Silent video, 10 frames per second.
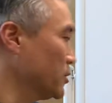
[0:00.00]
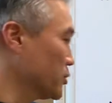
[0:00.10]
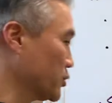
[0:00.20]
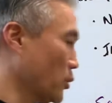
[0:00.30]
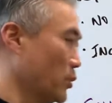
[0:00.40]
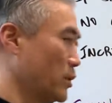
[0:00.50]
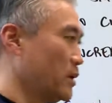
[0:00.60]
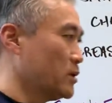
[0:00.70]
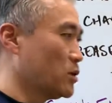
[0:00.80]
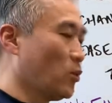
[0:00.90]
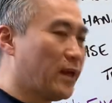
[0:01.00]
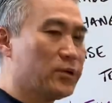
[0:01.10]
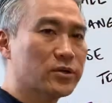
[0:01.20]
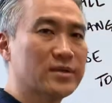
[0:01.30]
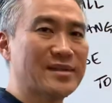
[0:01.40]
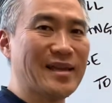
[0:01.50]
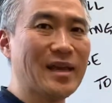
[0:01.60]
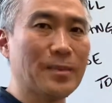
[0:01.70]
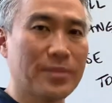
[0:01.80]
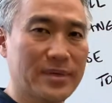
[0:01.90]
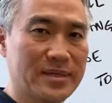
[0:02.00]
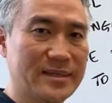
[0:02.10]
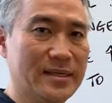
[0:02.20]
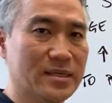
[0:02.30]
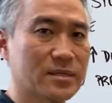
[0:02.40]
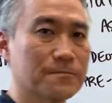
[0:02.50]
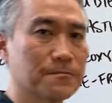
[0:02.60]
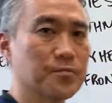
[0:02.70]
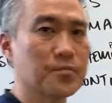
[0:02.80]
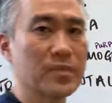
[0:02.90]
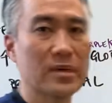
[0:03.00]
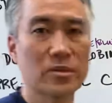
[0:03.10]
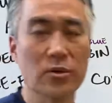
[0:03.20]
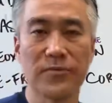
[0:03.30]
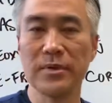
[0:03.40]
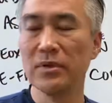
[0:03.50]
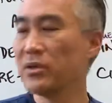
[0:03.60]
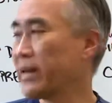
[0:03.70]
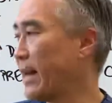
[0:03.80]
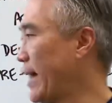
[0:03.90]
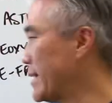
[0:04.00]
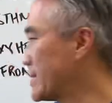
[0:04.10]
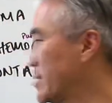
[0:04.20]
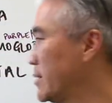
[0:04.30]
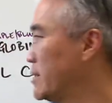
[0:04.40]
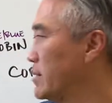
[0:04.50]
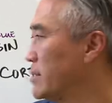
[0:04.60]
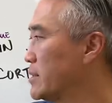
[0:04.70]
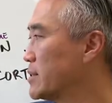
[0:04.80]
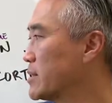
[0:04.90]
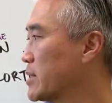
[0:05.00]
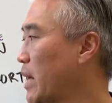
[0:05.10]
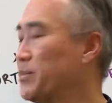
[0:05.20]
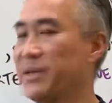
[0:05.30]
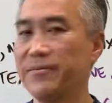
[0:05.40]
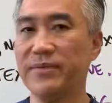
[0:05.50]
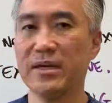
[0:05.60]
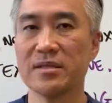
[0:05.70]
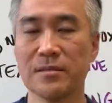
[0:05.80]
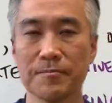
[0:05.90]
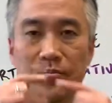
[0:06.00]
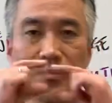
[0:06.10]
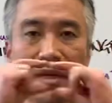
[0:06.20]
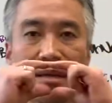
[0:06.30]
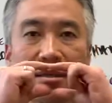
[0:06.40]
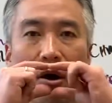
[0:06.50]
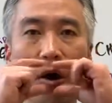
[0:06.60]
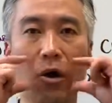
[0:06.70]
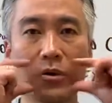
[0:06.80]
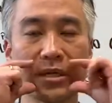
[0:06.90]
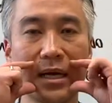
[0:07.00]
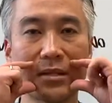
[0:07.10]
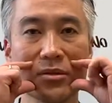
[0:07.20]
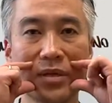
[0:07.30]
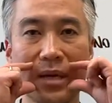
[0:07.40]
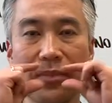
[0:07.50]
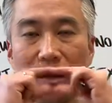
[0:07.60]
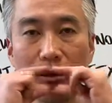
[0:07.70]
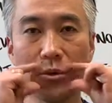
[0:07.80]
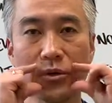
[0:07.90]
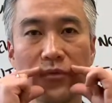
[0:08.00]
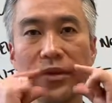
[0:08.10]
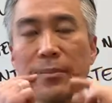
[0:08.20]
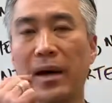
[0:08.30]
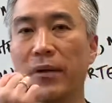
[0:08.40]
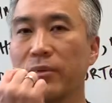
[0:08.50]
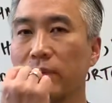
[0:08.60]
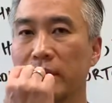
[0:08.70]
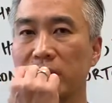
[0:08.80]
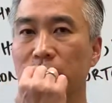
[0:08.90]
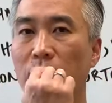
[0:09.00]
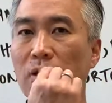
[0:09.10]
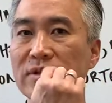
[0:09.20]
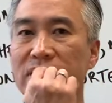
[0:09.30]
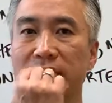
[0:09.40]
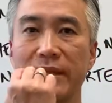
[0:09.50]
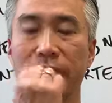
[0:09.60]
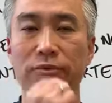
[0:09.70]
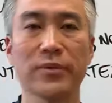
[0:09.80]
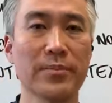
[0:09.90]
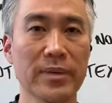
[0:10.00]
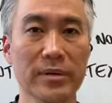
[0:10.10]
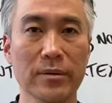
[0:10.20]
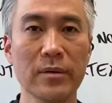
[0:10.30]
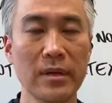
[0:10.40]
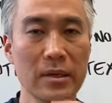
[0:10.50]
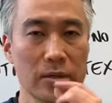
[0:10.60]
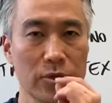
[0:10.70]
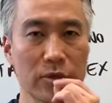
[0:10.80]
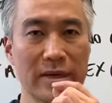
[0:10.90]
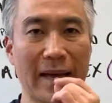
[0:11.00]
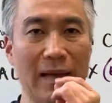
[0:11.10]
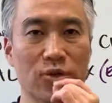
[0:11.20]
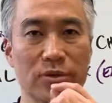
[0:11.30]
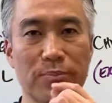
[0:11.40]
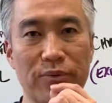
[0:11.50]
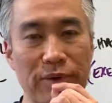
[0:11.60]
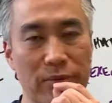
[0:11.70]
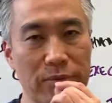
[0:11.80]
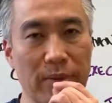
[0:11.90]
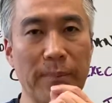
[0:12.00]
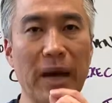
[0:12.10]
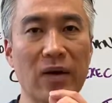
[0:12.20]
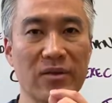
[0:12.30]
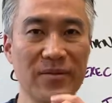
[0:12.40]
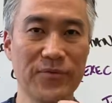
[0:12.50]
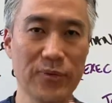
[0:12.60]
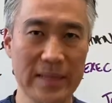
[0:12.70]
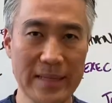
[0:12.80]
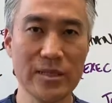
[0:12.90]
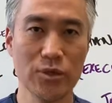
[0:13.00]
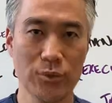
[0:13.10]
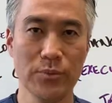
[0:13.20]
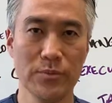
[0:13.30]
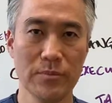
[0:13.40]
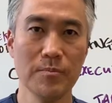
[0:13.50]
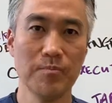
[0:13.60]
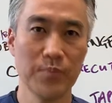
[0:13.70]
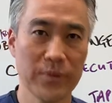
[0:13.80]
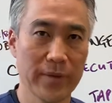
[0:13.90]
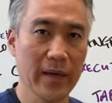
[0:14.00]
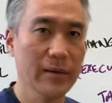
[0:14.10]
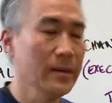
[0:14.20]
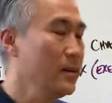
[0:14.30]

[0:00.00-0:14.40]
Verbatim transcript: So the way you can tape is this. So if you look at Somnifix, it's a horizontal tape that goes over your mouth with a small slit through the middle, so you can actually breathe through the mouth if you need to, okay?